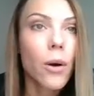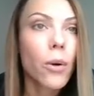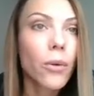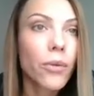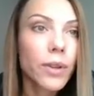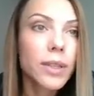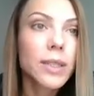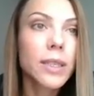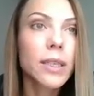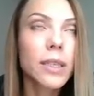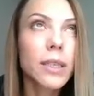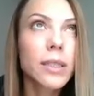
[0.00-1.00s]
On this
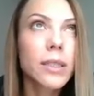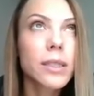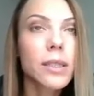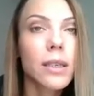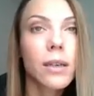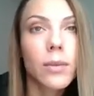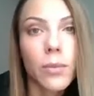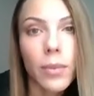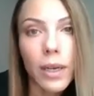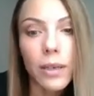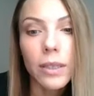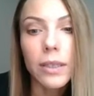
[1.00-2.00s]
year's
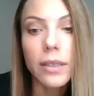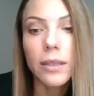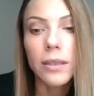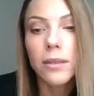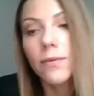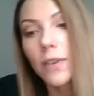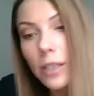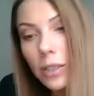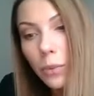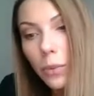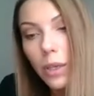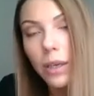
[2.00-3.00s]
Paris
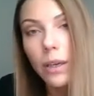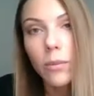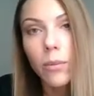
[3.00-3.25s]
Fashion Week,